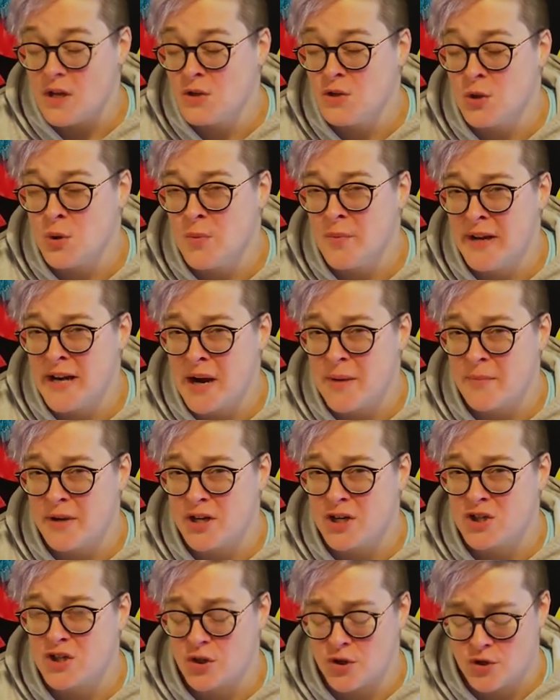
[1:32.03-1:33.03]
So in a minute I'm going
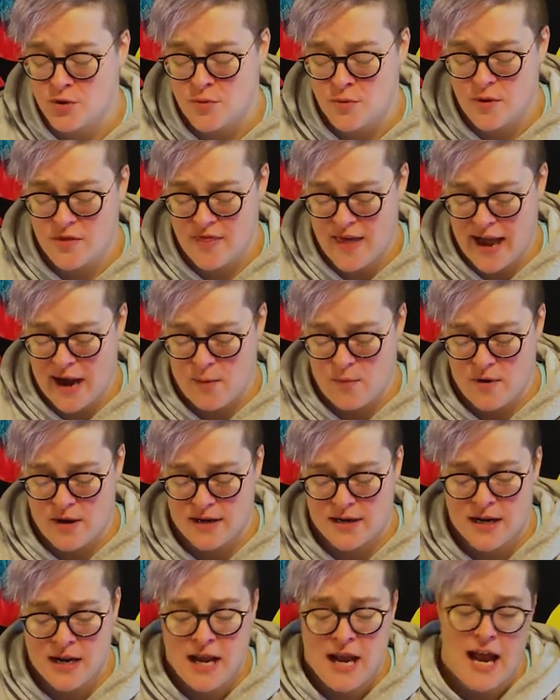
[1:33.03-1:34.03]
to show you that
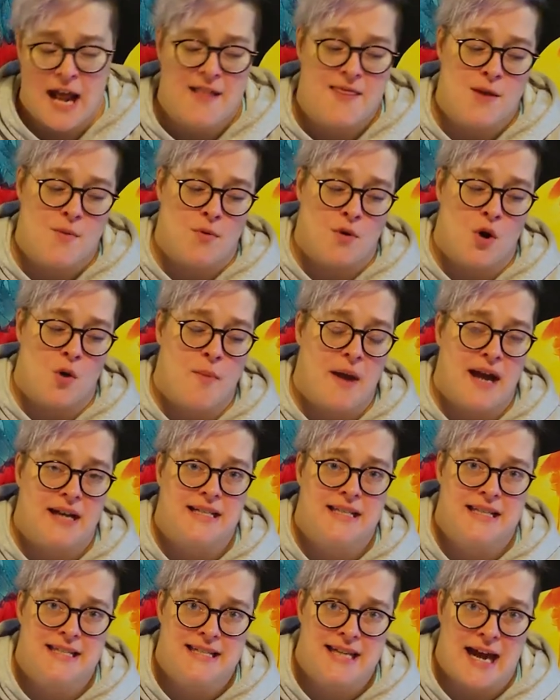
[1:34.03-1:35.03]
one, and then we'll go back
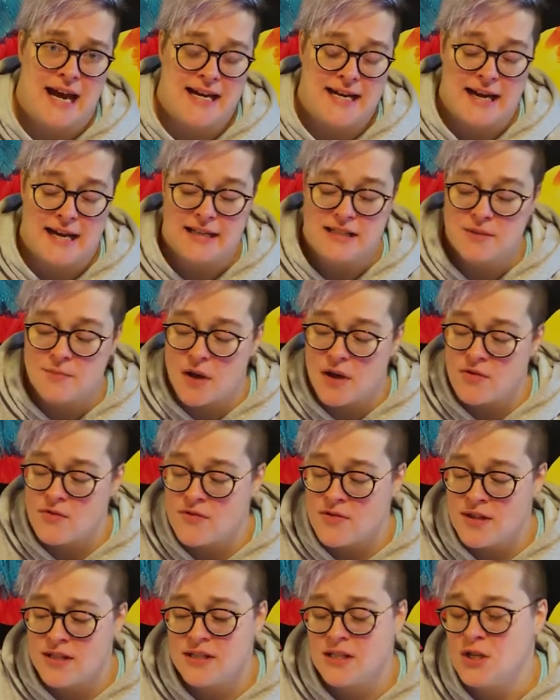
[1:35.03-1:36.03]
to the tie-dye. Some other
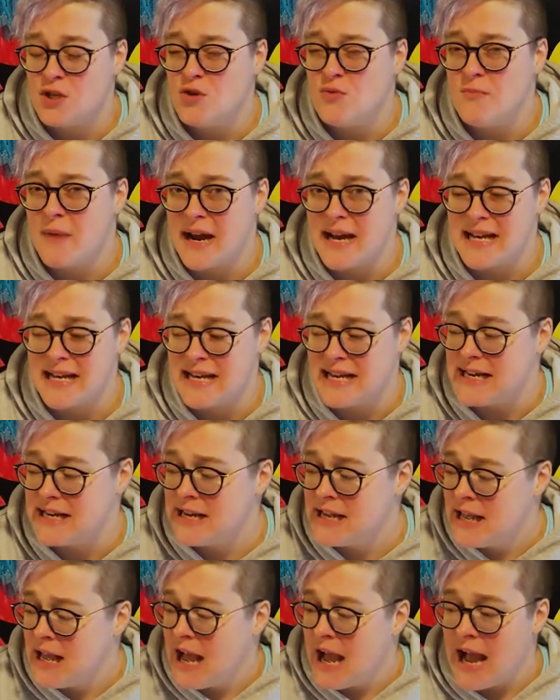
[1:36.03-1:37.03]
things that you might
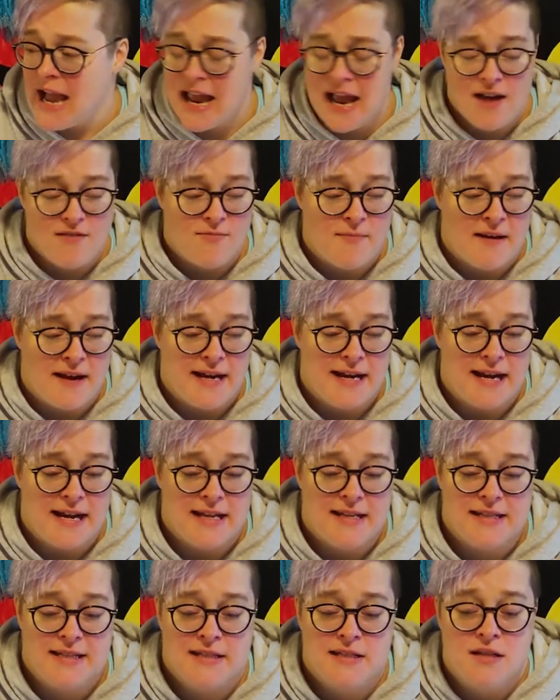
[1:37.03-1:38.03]
need: I have my
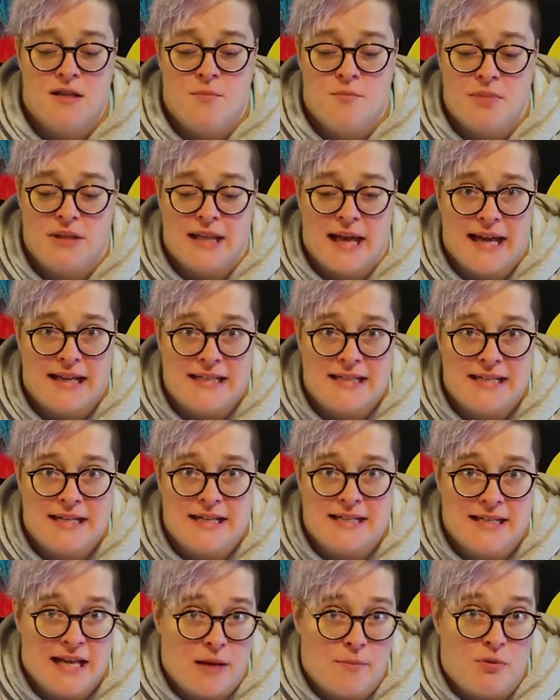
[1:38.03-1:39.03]
nice
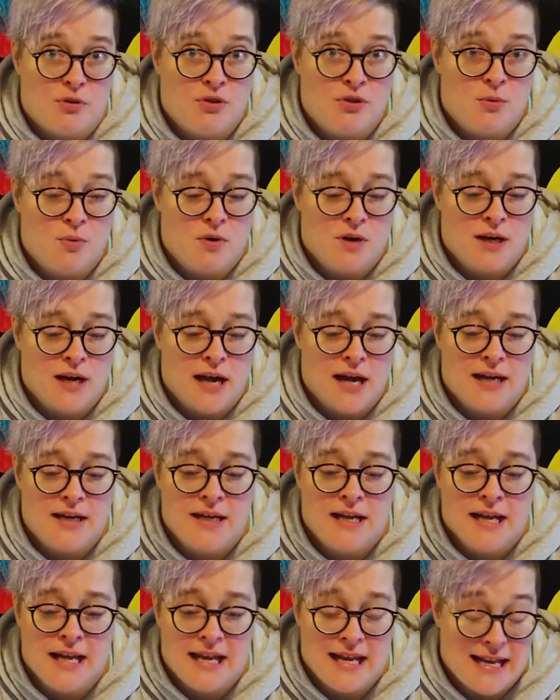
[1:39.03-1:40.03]
plastic table to work
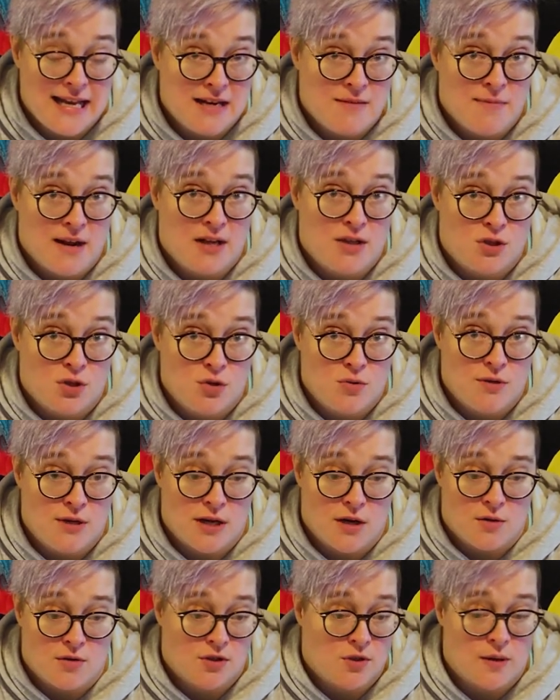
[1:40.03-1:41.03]
on in my
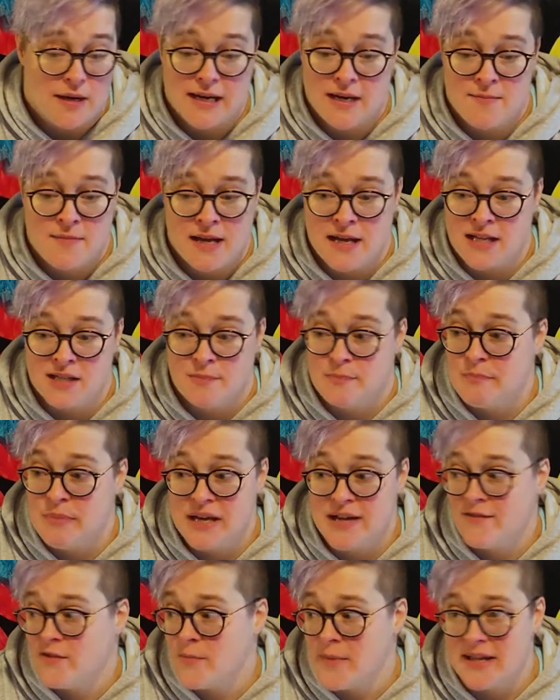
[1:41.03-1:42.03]
studio, so I can make as
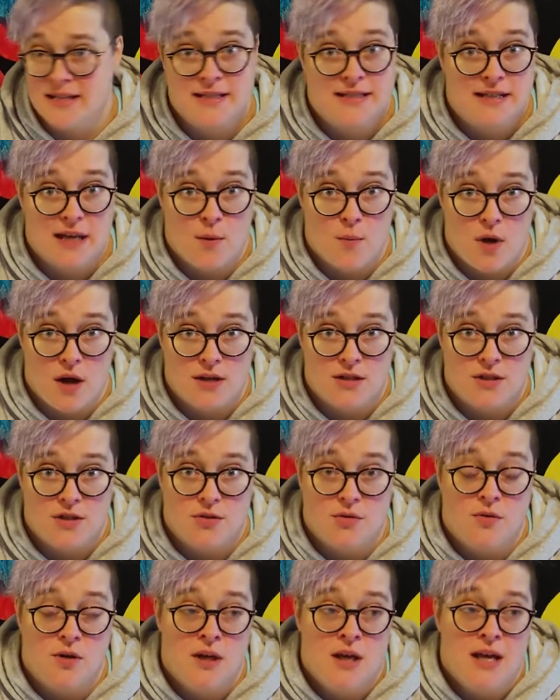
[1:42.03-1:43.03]
big of a mess as I want
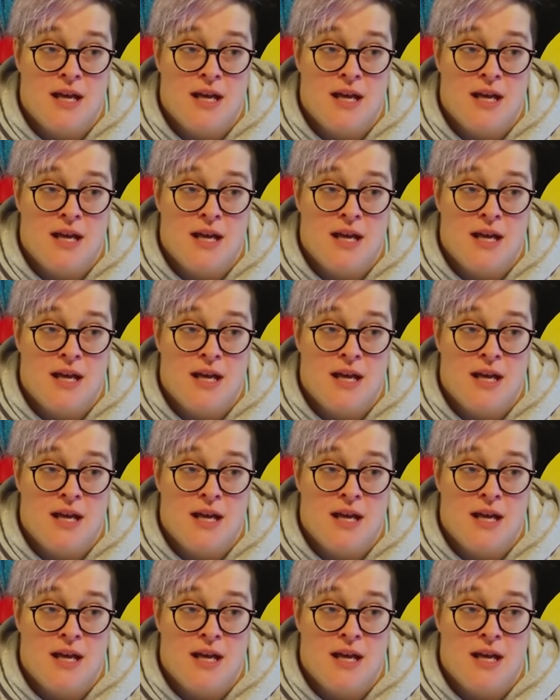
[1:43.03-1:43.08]
to.